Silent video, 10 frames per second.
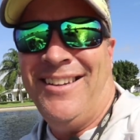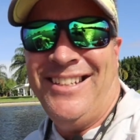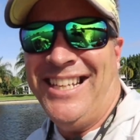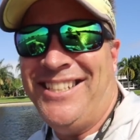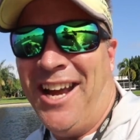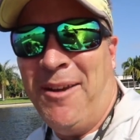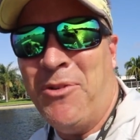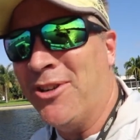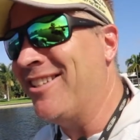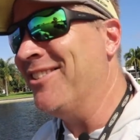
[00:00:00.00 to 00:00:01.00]
Nice job
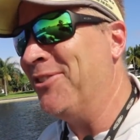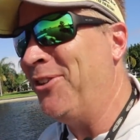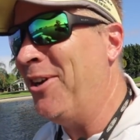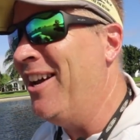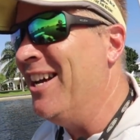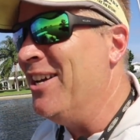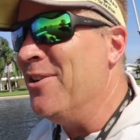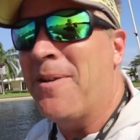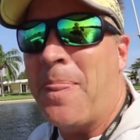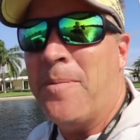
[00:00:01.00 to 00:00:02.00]
there, Sizzle. They're very
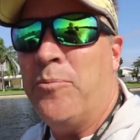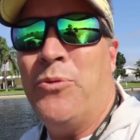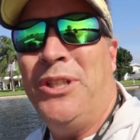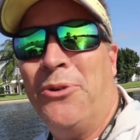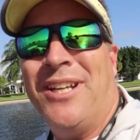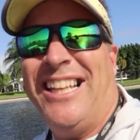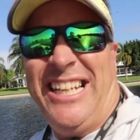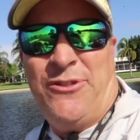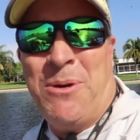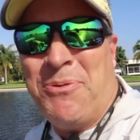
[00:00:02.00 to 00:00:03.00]
angry. We literally got
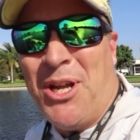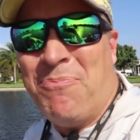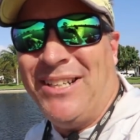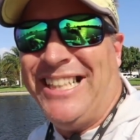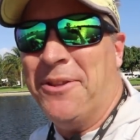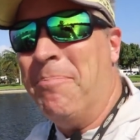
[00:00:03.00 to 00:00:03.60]
like tripled up right there.